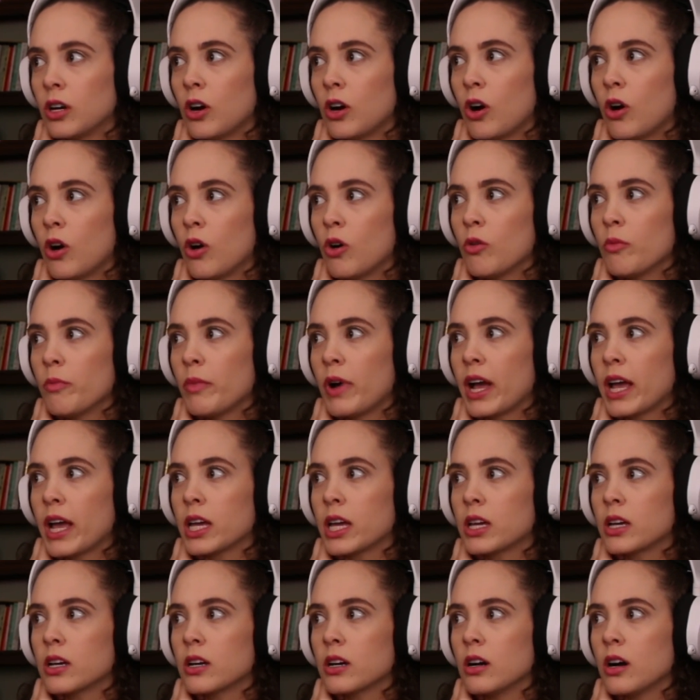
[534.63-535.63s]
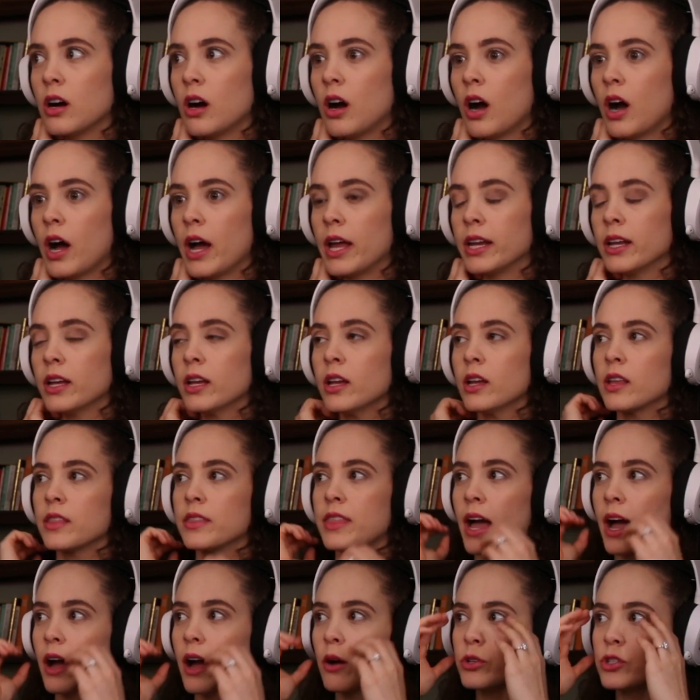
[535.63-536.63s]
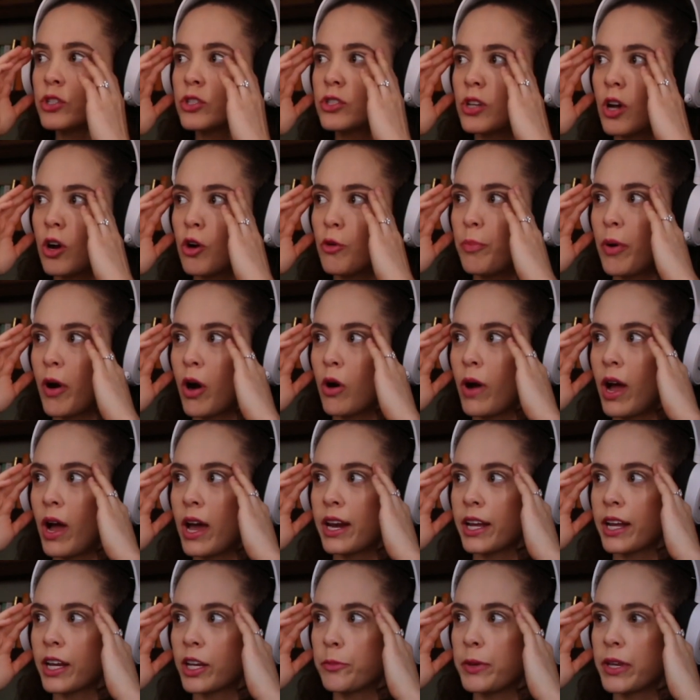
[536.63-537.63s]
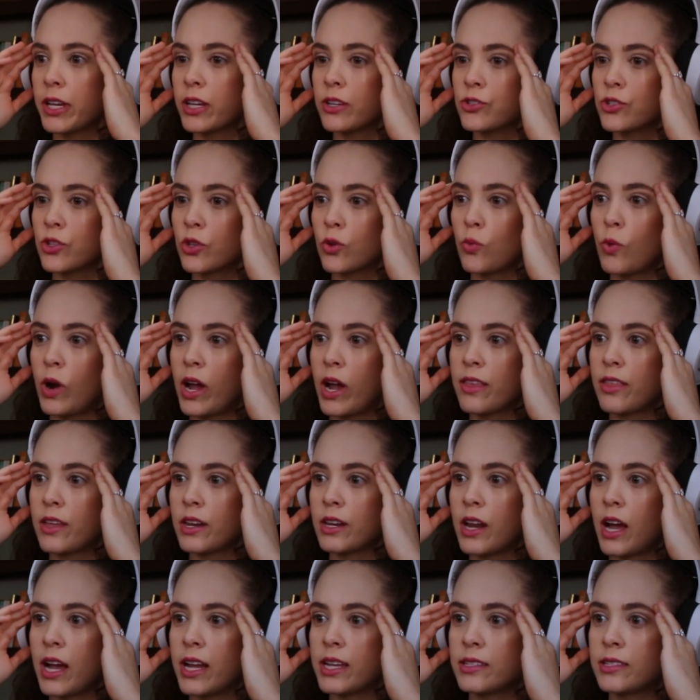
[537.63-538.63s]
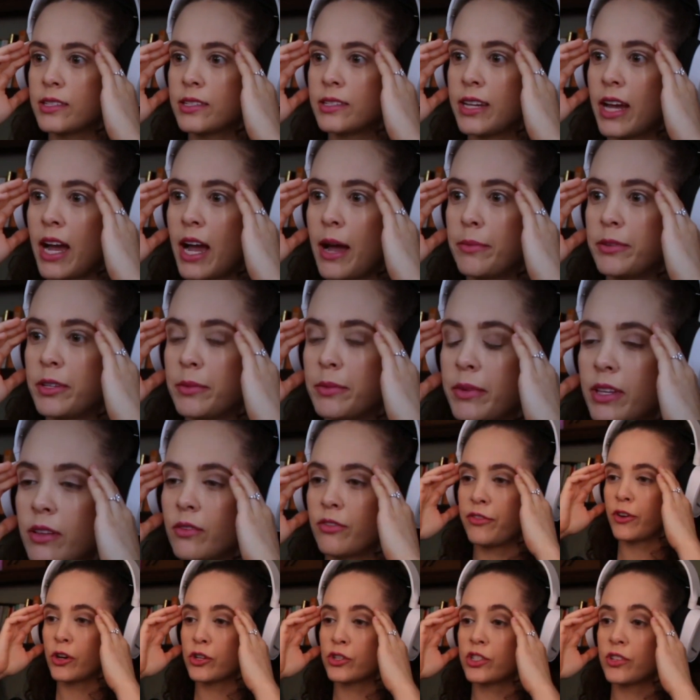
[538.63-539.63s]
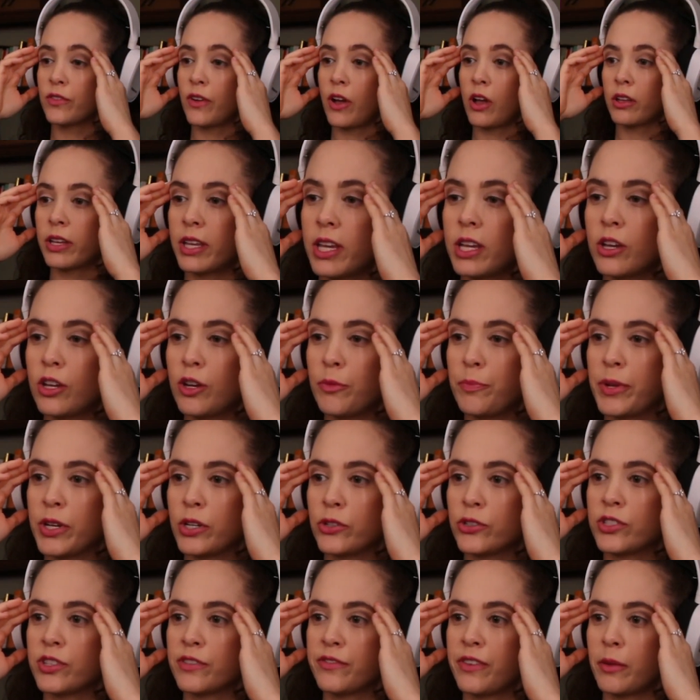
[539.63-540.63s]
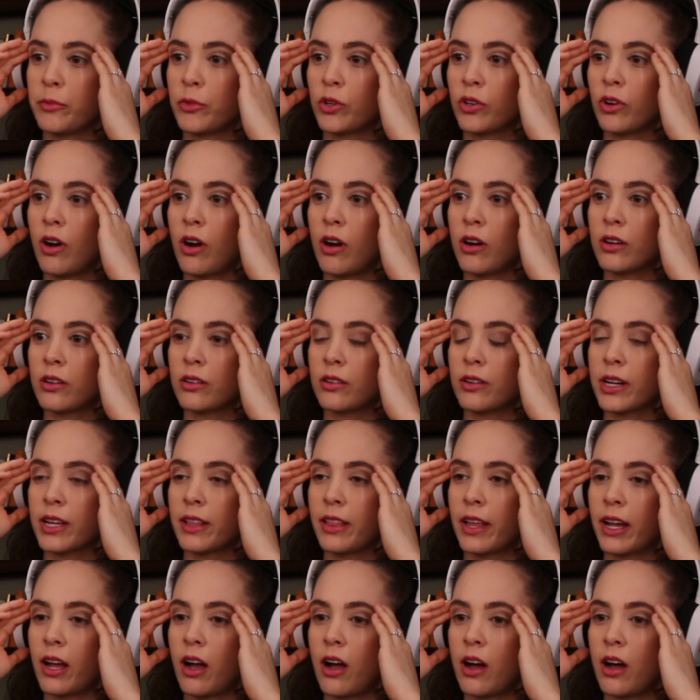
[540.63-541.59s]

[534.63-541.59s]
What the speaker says: Oh my god. That was so poetic because of the way the knight stabbed him. First of all, he could have pierced the femoral artery. Like,